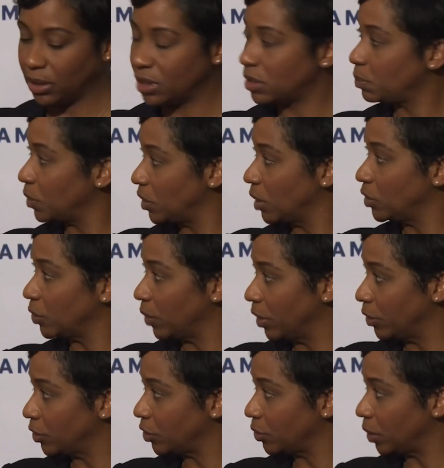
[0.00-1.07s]
this potential
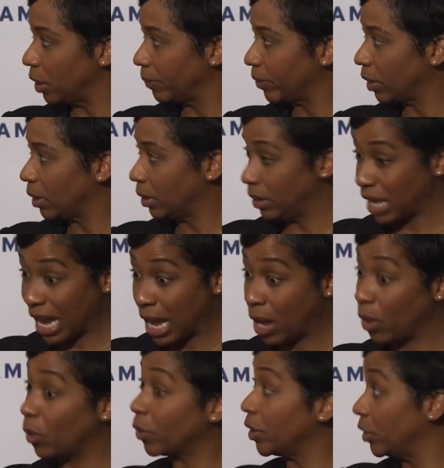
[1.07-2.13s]
industry,
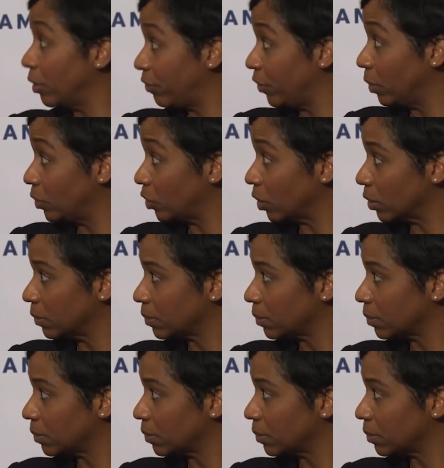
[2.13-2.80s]
now or in the future?